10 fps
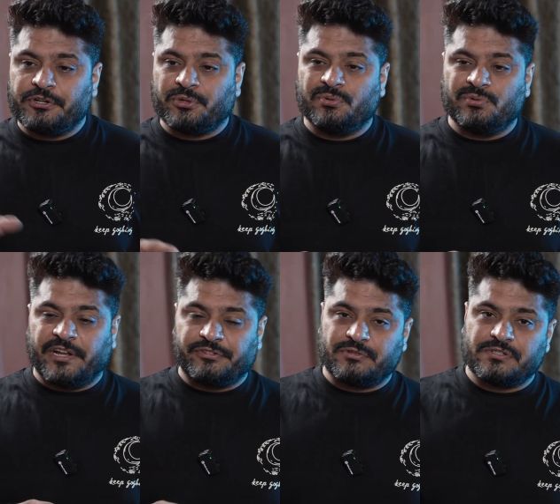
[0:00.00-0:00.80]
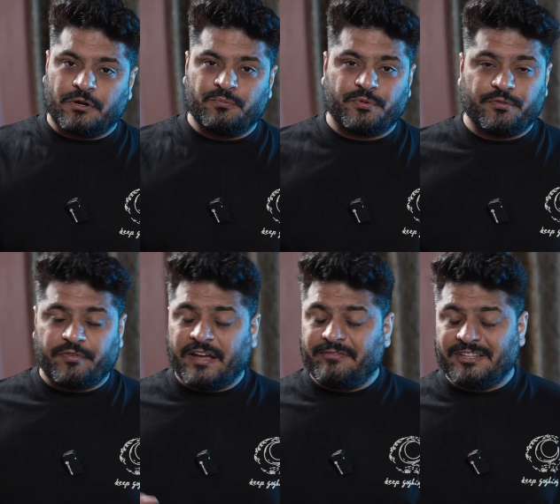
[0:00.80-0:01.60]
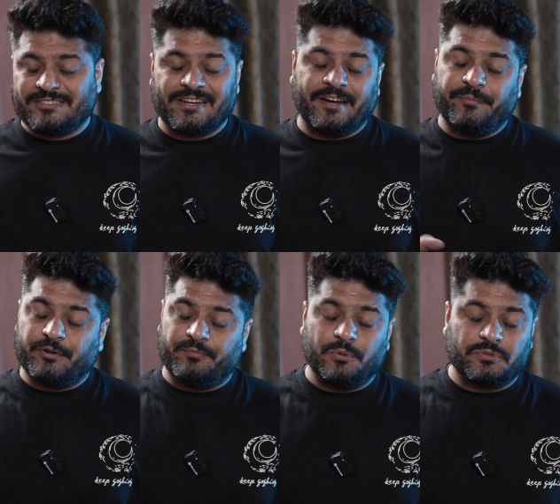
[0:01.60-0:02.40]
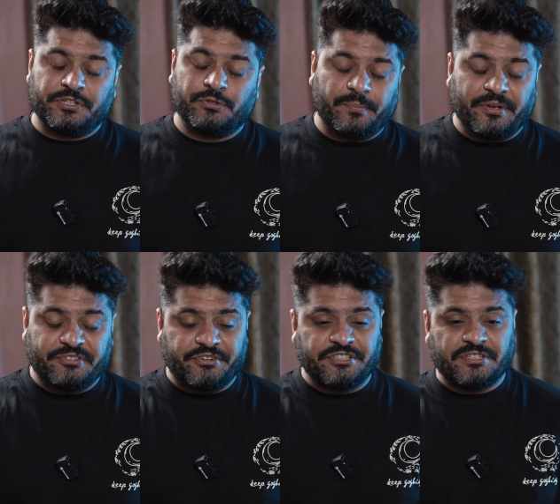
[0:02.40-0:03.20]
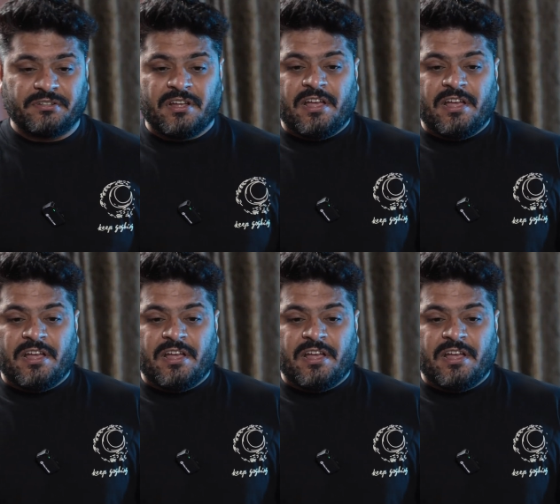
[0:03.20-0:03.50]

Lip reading: to natural sound profile with a slight bit of boost into the bass region.